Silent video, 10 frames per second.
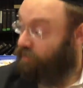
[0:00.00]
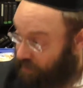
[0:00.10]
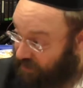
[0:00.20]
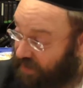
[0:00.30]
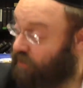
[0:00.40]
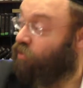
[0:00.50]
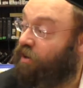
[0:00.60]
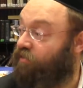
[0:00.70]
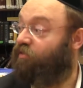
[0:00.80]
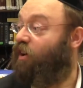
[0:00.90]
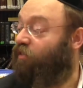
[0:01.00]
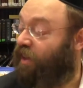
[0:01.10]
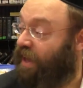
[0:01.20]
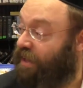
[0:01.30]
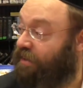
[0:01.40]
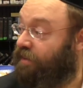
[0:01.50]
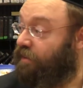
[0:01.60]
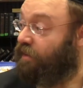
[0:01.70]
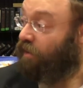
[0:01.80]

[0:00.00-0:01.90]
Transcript: the tikkun of, of hate,